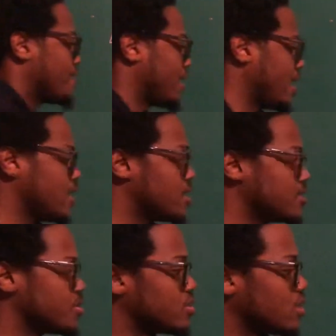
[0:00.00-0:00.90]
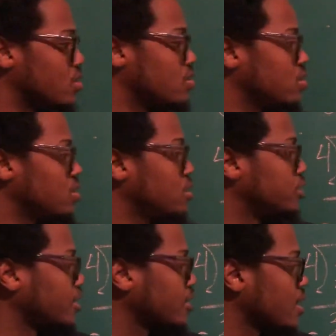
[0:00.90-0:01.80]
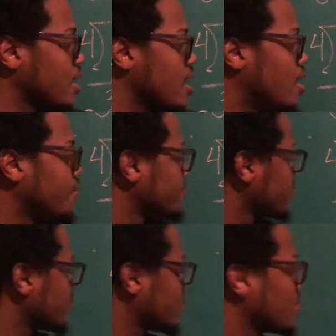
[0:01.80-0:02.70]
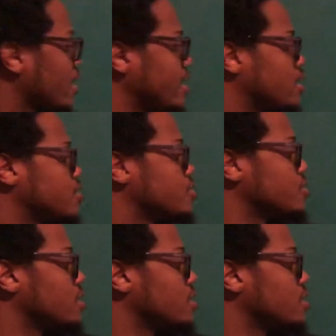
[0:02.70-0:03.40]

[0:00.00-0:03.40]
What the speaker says: an 800 though. Oh, check that out. 800.